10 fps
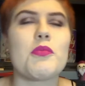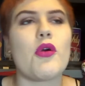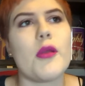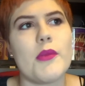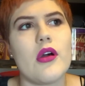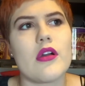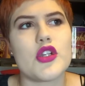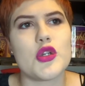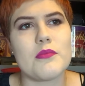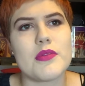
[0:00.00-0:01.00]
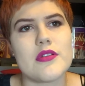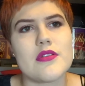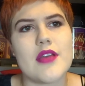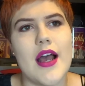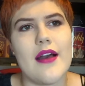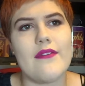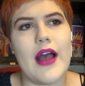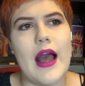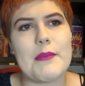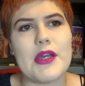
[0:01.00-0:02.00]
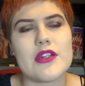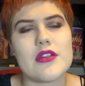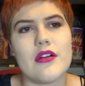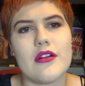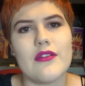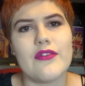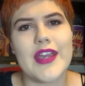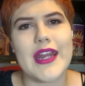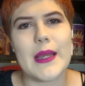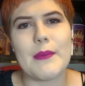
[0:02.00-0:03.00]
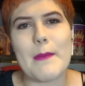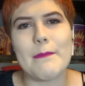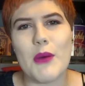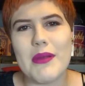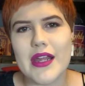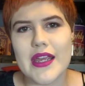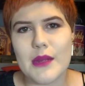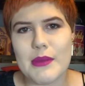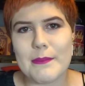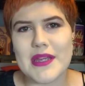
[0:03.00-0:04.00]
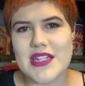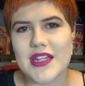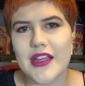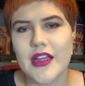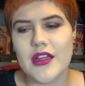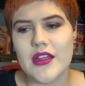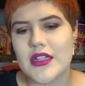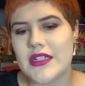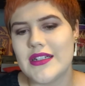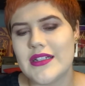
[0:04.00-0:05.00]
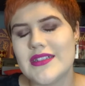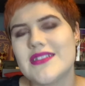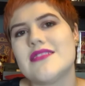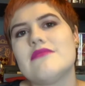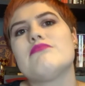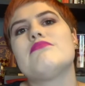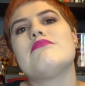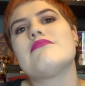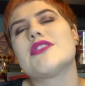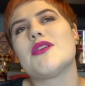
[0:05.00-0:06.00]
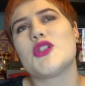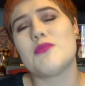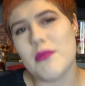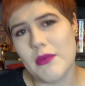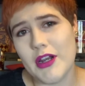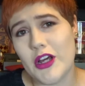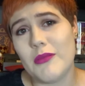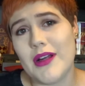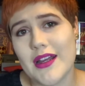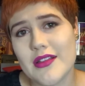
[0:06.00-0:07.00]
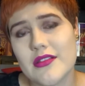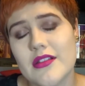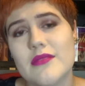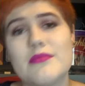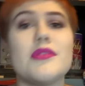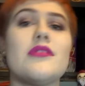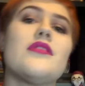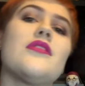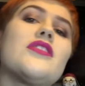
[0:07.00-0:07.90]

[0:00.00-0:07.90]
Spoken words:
Primark jumpers have a habit of getting a bit bobbly and a bit bitty. so I should probably learn my lesson, but